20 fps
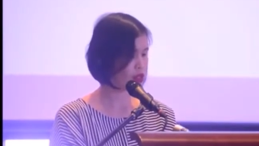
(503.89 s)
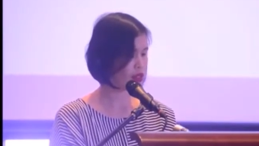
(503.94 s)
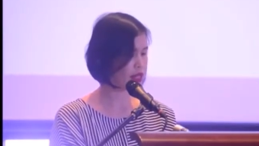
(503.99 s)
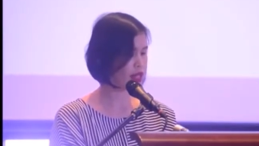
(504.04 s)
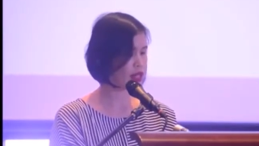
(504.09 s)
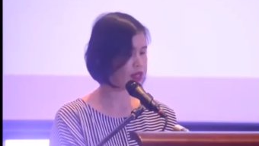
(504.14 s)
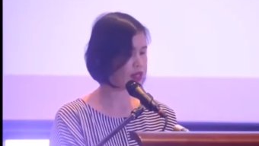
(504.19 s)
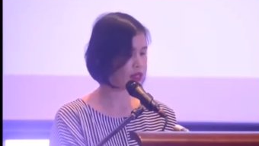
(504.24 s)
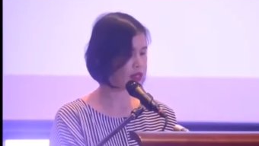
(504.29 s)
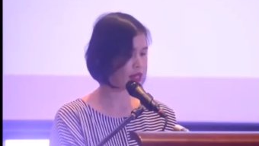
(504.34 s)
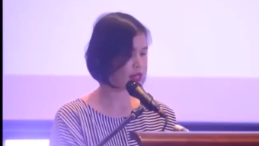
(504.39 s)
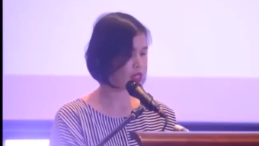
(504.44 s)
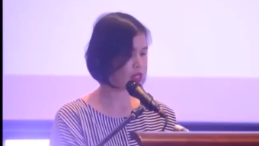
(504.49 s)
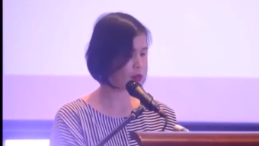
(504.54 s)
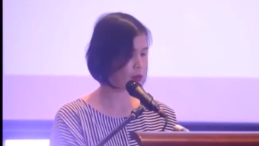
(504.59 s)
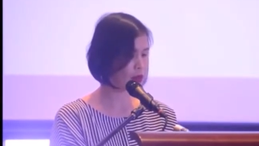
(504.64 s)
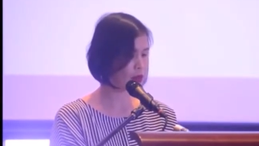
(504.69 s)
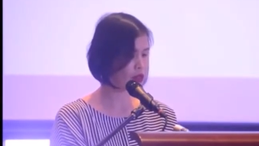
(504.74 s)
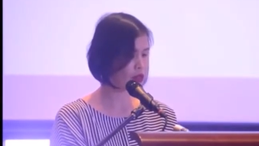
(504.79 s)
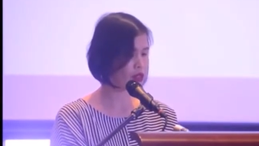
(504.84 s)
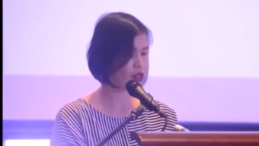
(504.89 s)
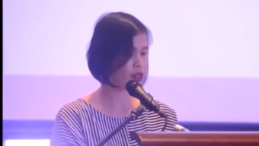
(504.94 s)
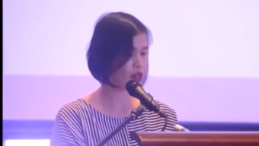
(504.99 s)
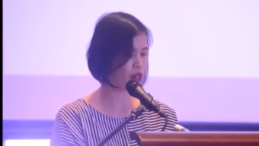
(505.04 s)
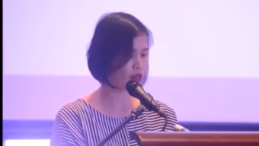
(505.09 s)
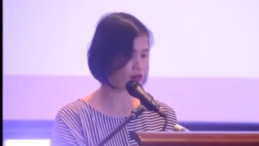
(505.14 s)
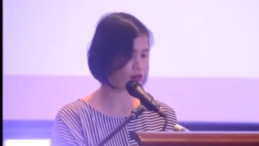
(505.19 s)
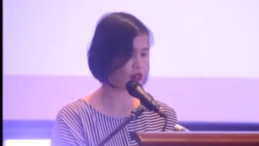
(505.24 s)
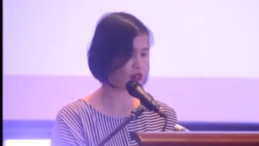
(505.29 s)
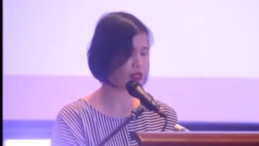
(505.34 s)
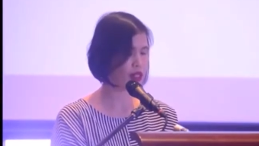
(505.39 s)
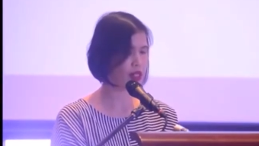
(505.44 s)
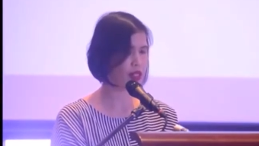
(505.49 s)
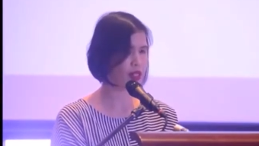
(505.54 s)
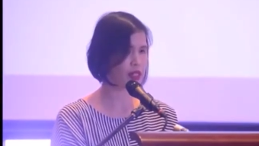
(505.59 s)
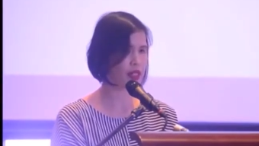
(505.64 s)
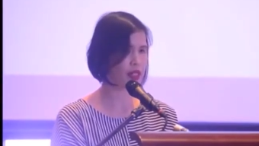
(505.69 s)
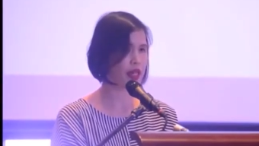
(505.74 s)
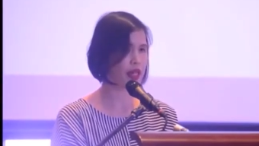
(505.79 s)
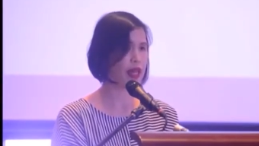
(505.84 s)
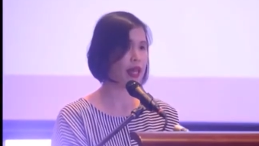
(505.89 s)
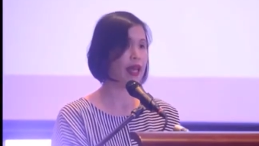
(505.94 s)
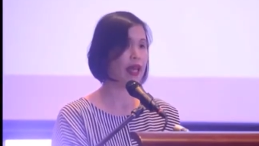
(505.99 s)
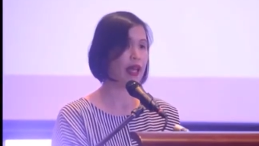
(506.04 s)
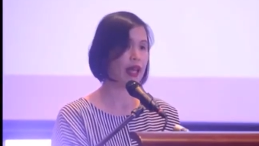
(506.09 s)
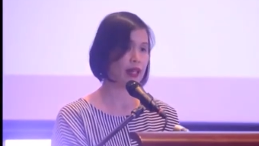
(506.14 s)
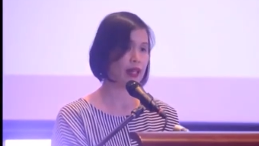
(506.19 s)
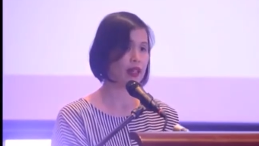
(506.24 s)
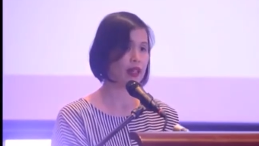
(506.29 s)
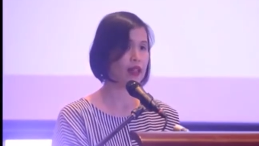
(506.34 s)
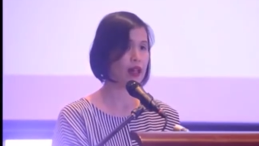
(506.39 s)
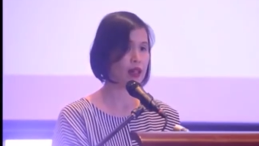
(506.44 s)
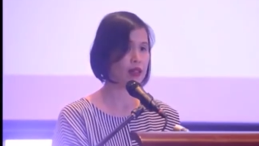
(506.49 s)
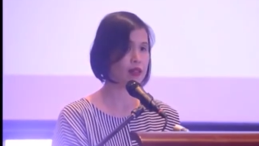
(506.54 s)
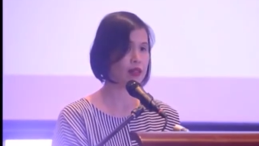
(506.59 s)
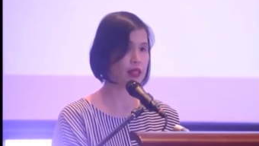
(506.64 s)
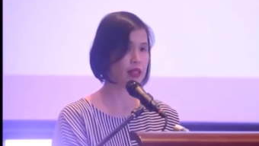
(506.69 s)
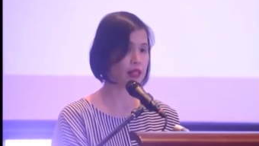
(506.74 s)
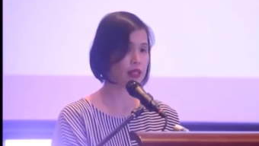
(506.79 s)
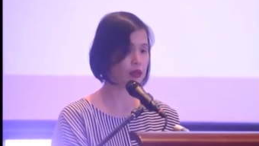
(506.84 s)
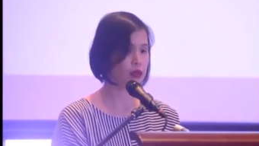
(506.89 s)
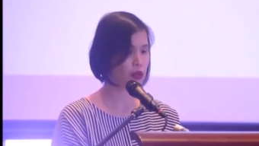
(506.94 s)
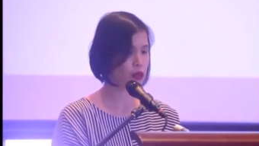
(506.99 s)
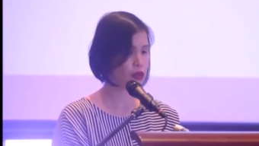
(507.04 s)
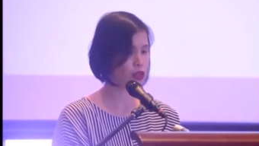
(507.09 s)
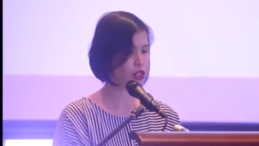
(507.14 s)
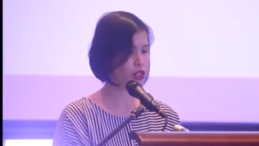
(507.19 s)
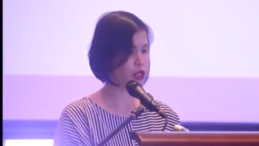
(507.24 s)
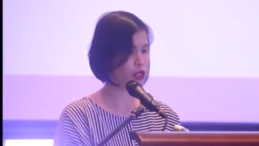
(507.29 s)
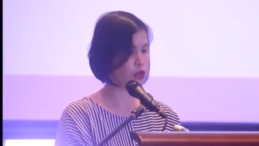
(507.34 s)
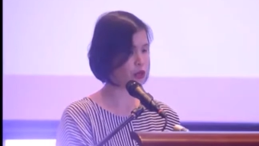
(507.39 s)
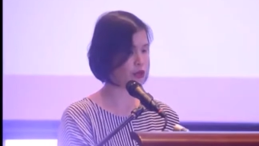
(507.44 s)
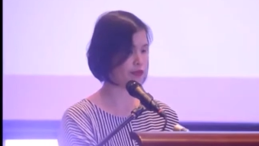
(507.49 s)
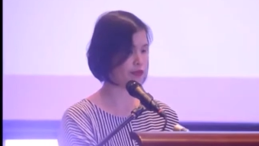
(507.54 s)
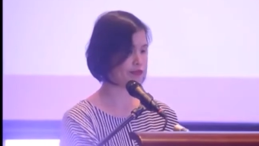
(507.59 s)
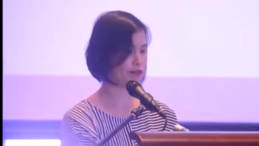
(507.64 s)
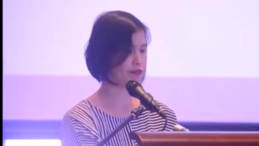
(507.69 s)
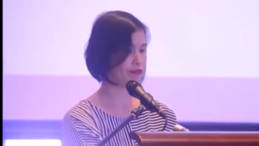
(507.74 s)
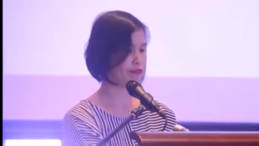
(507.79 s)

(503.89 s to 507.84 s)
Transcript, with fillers: sell-side sponsored conferences, and a non-deal roadshow.